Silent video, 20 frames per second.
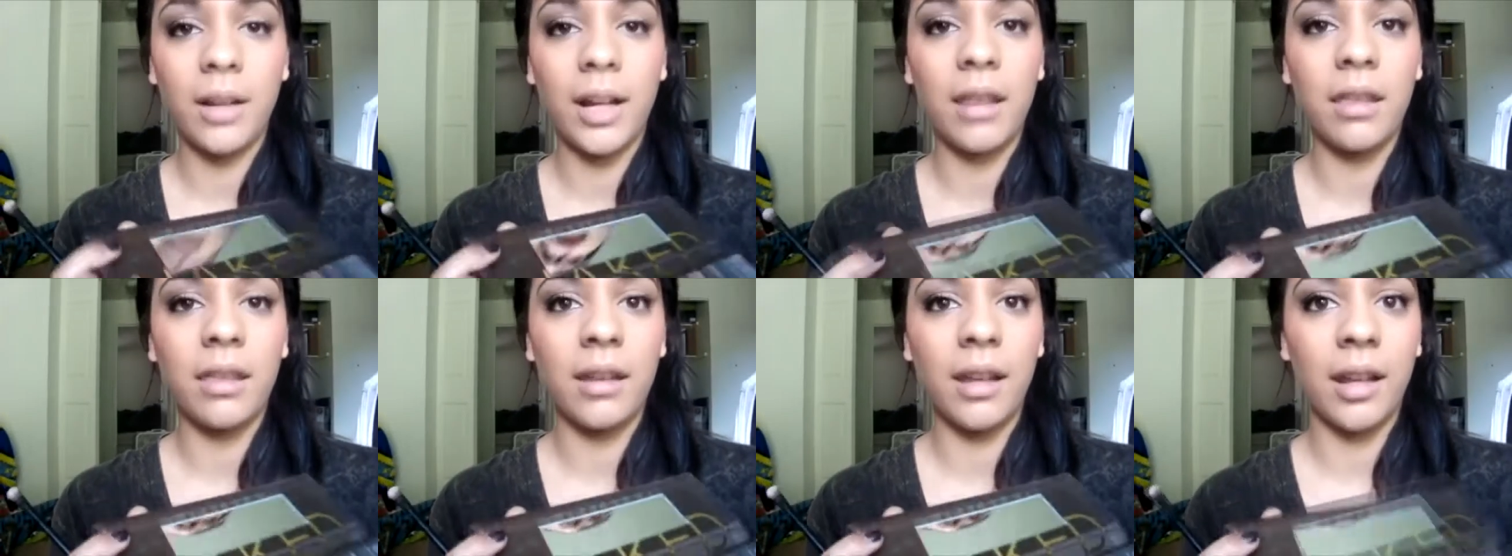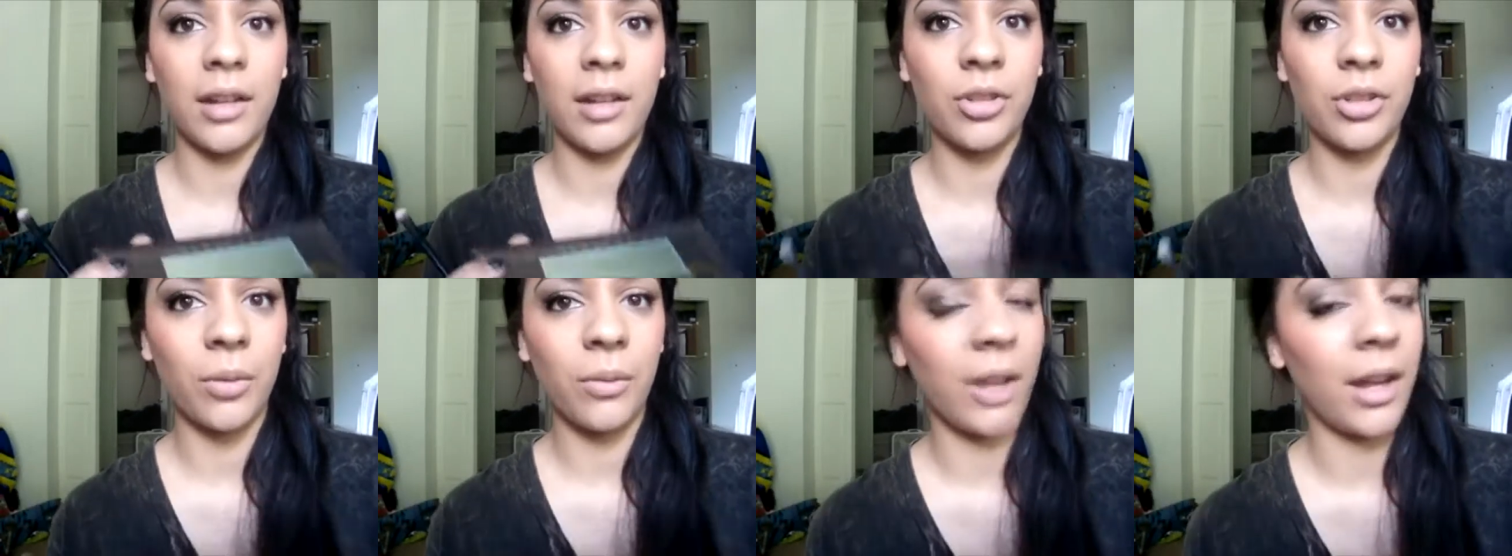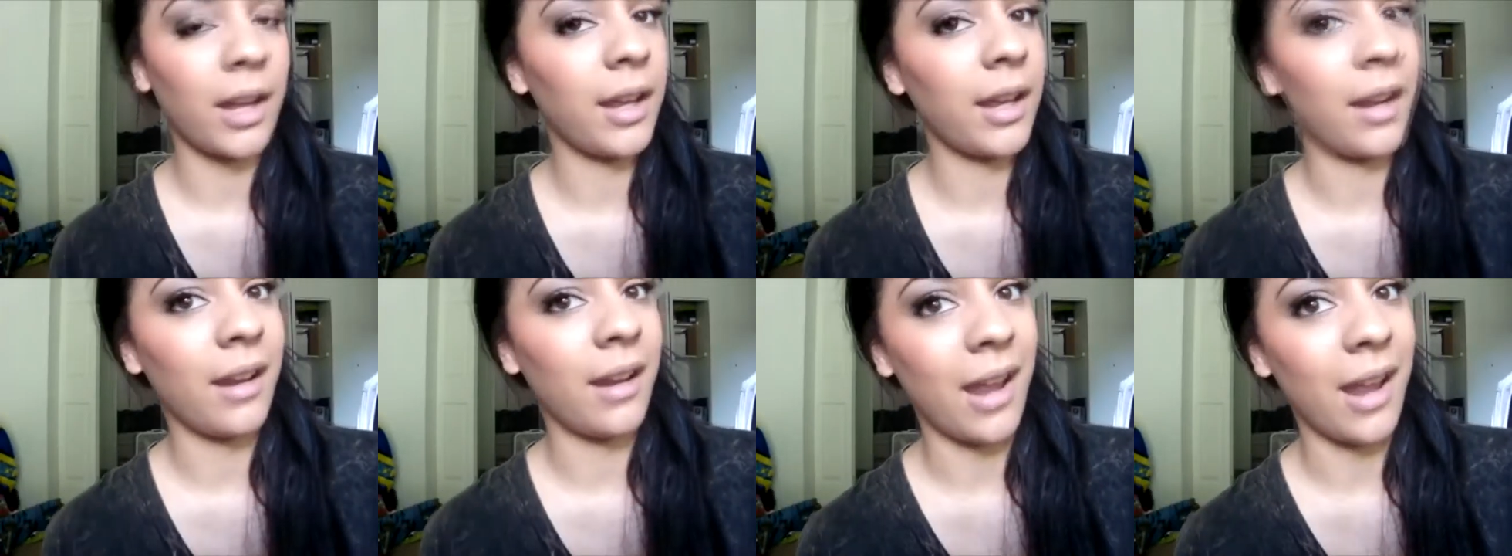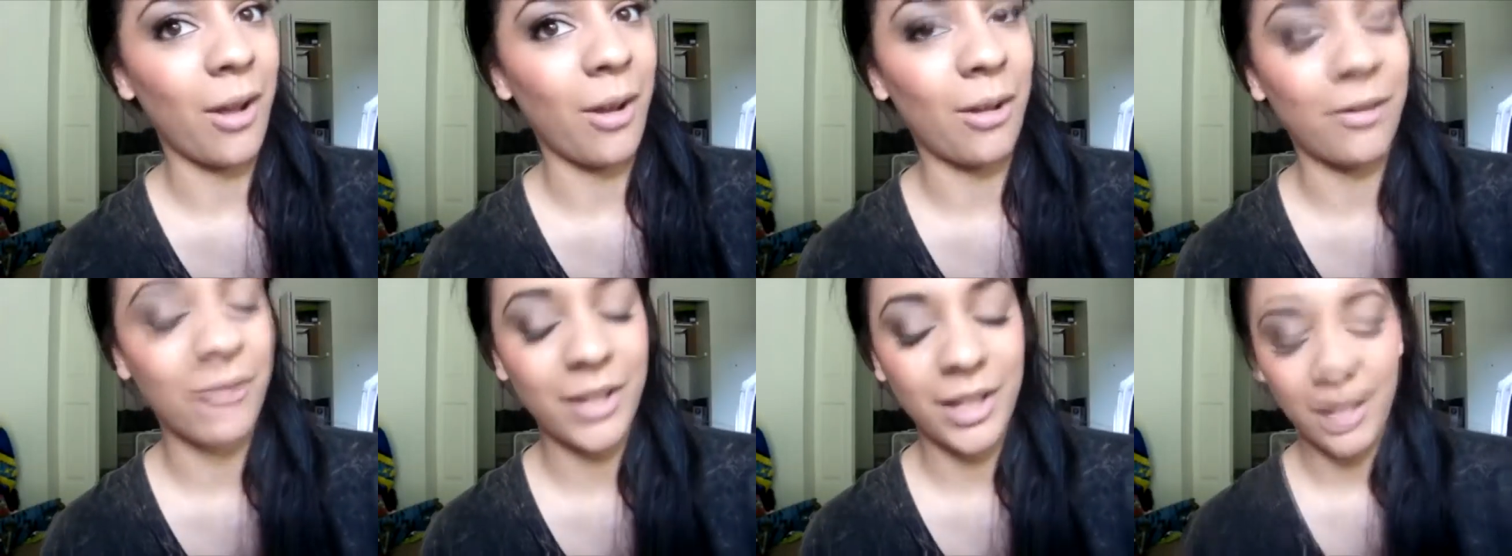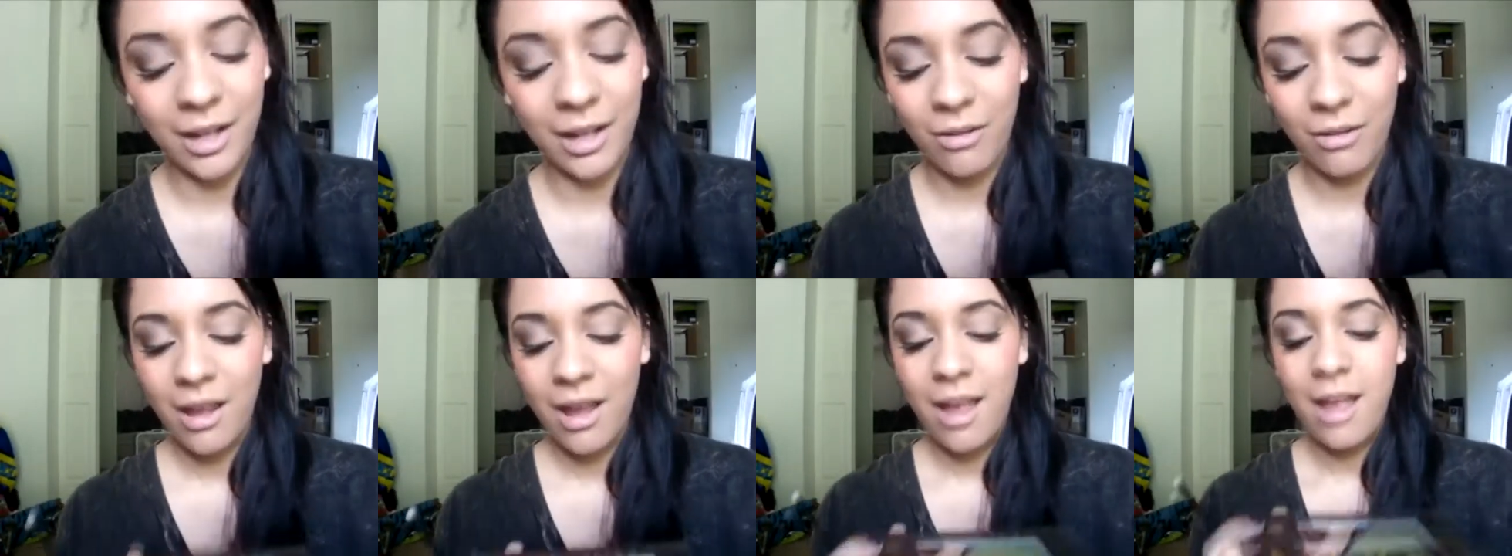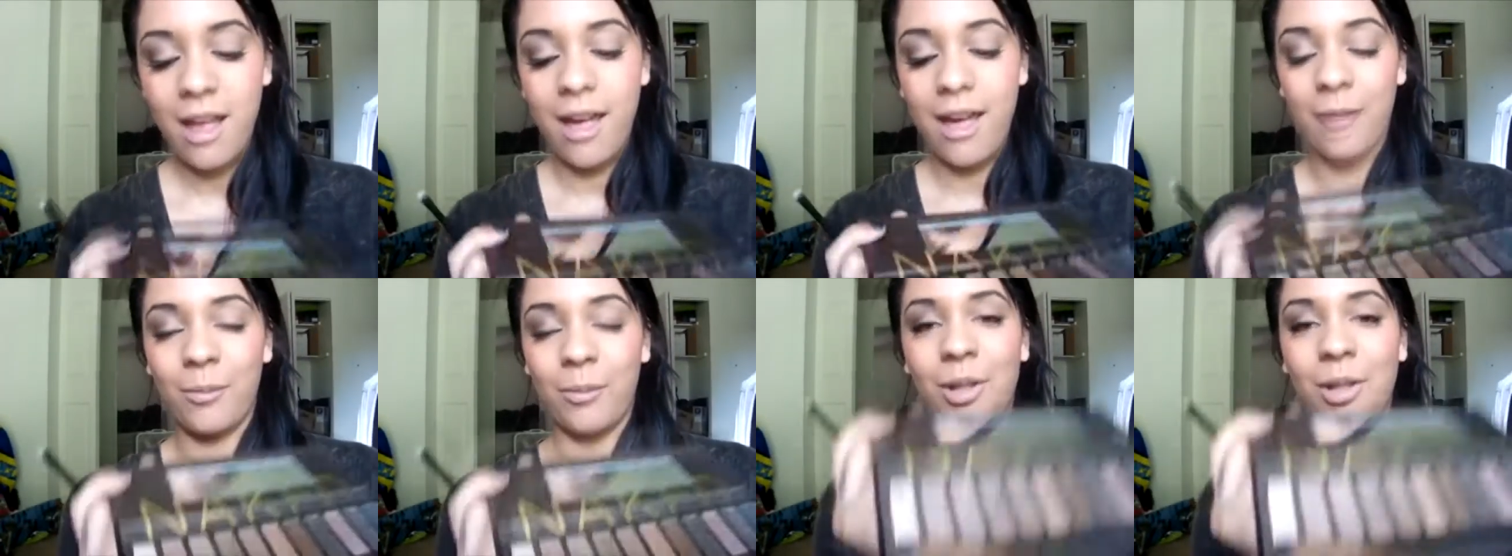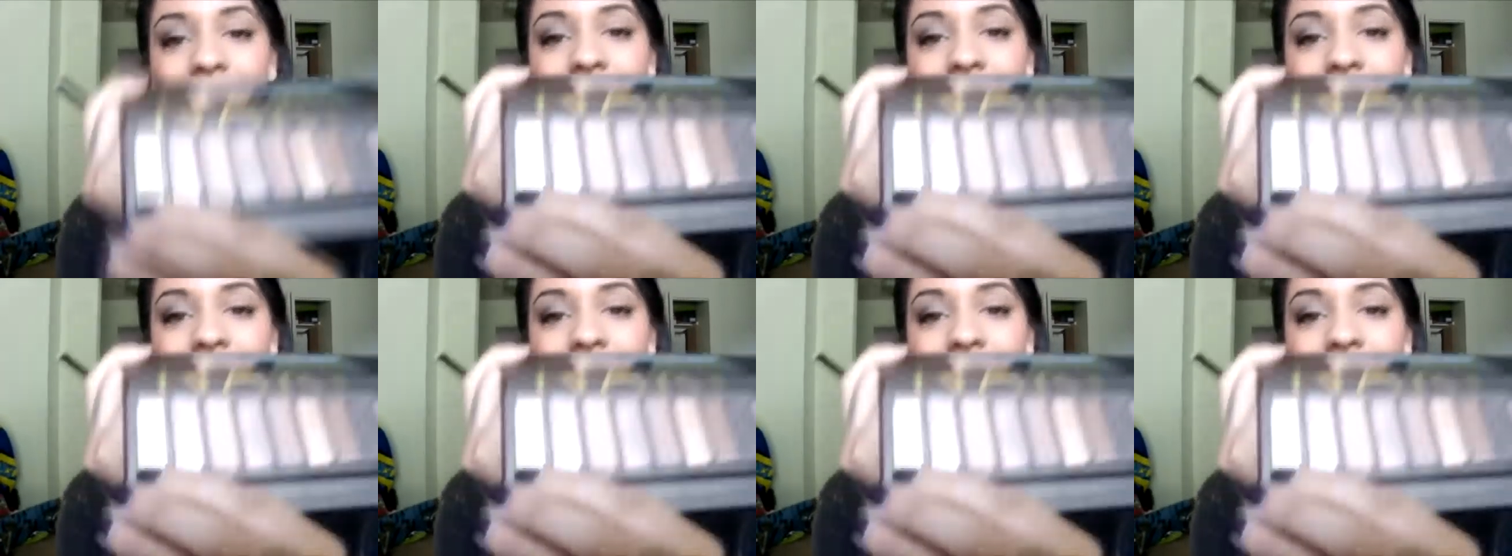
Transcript: I think I showed that in a haul video, and we're